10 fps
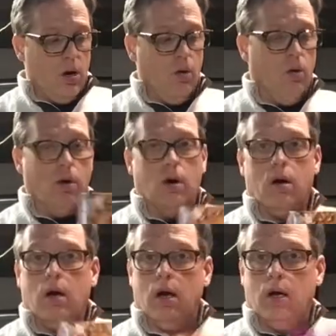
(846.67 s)

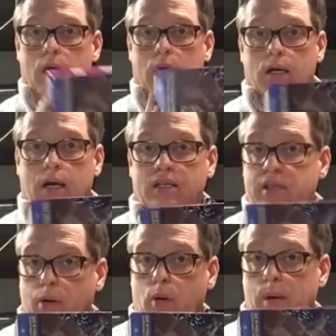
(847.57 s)
or a nice
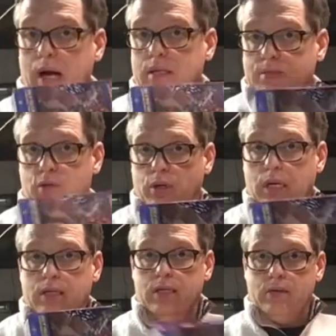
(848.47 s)
cereal box, I'm sure you
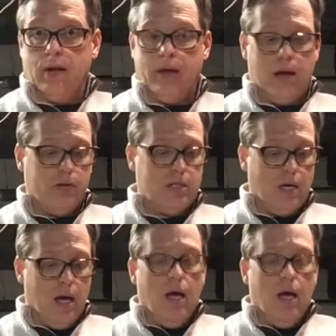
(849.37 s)
get these around the house,